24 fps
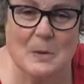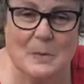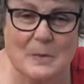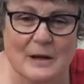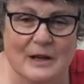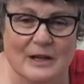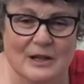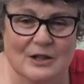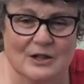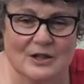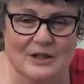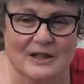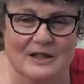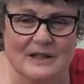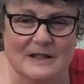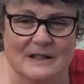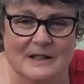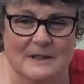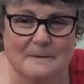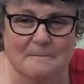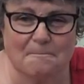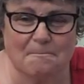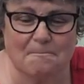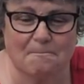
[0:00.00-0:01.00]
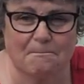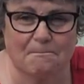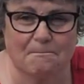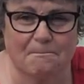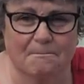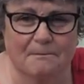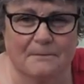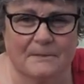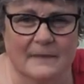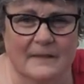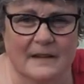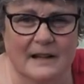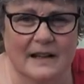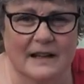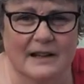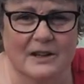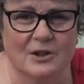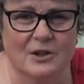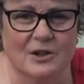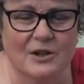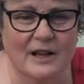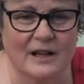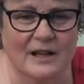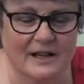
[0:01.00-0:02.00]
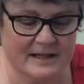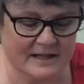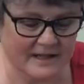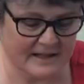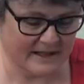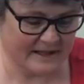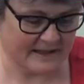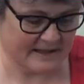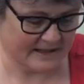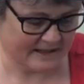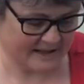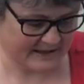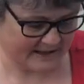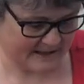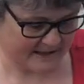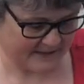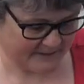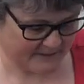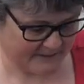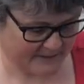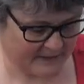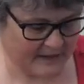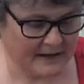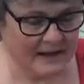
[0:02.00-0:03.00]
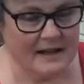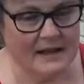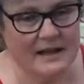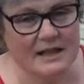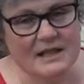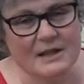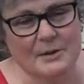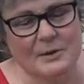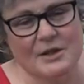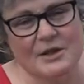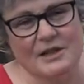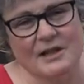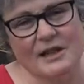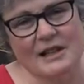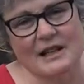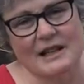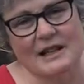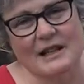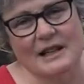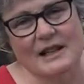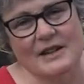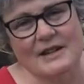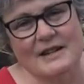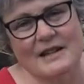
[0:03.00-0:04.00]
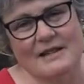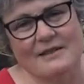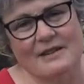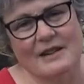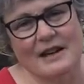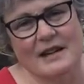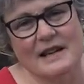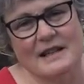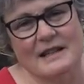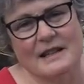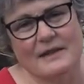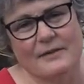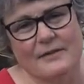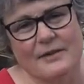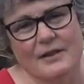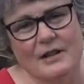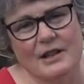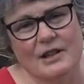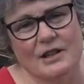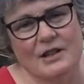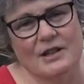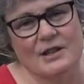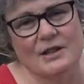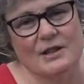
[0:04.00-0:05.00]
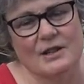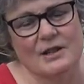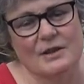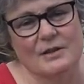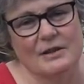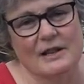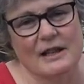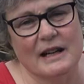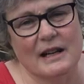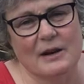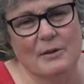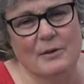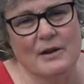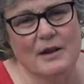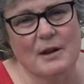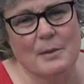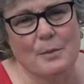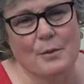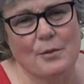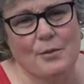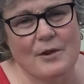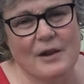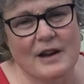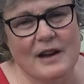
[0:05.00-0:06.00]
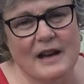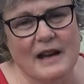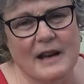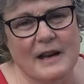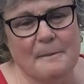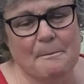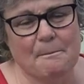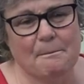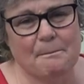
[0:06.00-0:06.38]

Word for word: pictures and your ideas. So we're just going to close our eyes and finish now with a prayer.